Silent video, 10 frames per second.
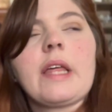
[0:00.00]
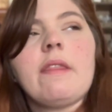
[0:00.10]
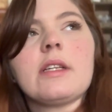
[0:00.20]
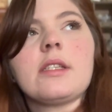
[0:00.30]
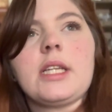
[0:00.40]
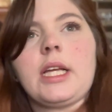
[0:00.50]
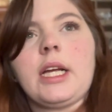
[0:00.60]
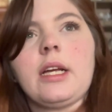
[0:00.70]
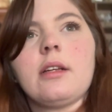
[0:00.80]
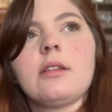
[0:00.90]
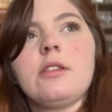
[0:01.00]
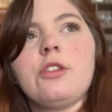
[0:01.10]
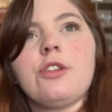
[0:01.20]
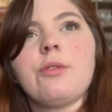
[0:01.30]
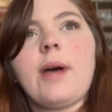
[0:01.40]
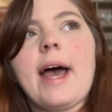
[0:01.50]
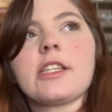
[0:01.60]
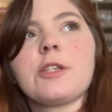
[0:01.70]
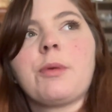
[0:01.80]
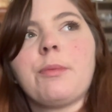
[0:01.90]
this need to
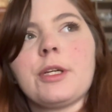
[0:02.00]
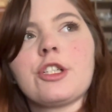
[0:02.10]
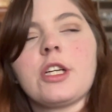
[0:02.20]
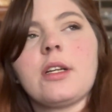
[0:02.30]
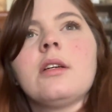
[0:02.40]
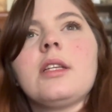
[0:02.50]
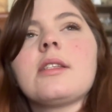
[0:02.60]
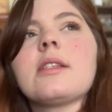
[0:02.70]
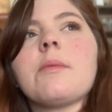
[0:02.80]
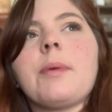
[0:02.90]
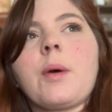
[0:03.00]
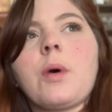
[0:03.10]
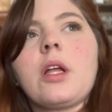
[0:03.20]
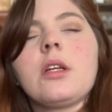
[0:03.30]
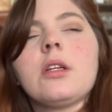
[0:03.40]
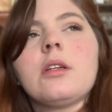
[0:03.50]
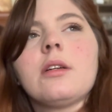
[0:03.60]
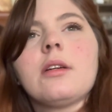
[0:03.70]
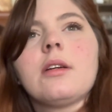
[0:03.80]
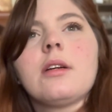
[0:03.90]
ask permission. And this is a big one.
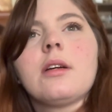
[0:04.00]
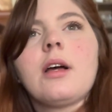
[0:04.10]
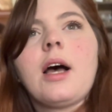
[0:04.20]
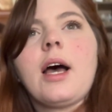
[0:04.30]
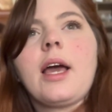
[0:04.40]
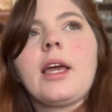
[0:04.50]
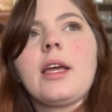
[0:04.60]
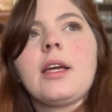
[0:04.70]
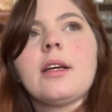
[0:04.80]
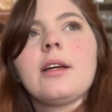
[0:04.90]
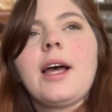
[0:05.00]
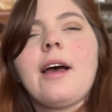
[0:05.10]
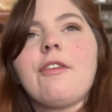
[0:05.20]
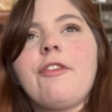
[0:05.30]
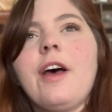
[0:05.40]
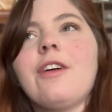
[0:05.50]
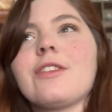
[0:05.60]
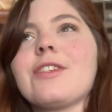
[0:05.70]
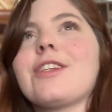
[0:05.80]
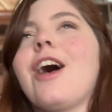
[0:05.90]
I have
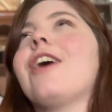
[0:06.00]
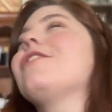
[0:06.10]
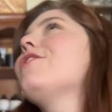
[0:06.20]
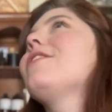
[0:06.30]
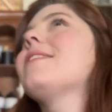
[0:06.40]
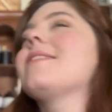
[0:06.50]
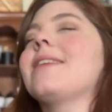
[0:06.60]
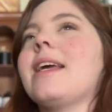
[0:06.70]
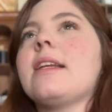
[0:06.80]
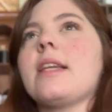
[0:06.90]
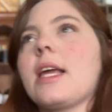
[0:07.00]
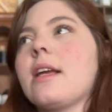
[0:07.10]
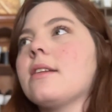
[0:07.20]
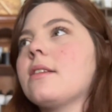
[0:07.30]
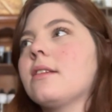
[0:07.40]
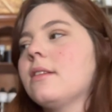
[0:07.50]
felt such this innate